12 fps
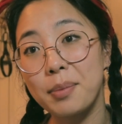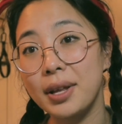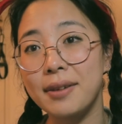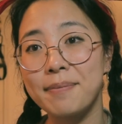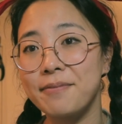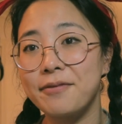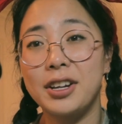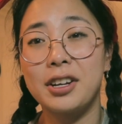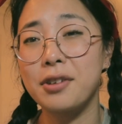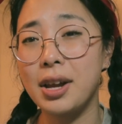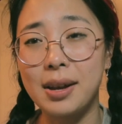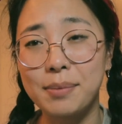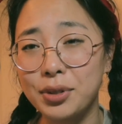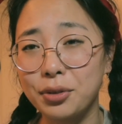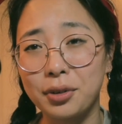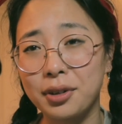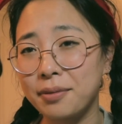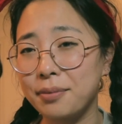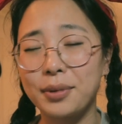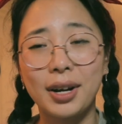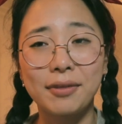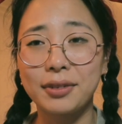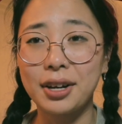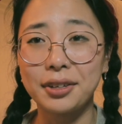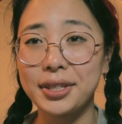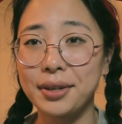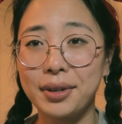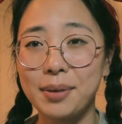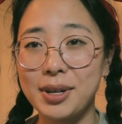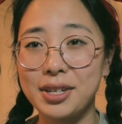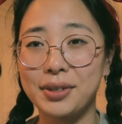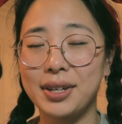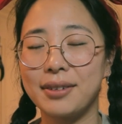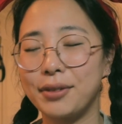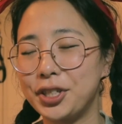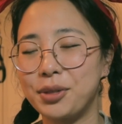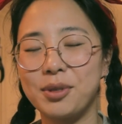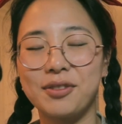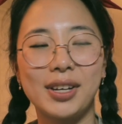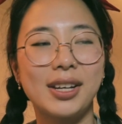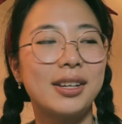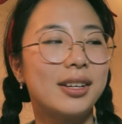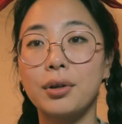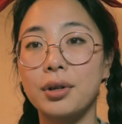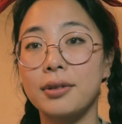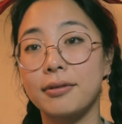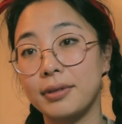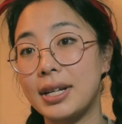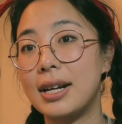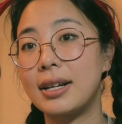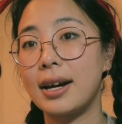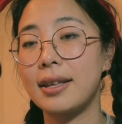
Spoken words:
play video games or whatever else I want to be doing, watch a movie, or read.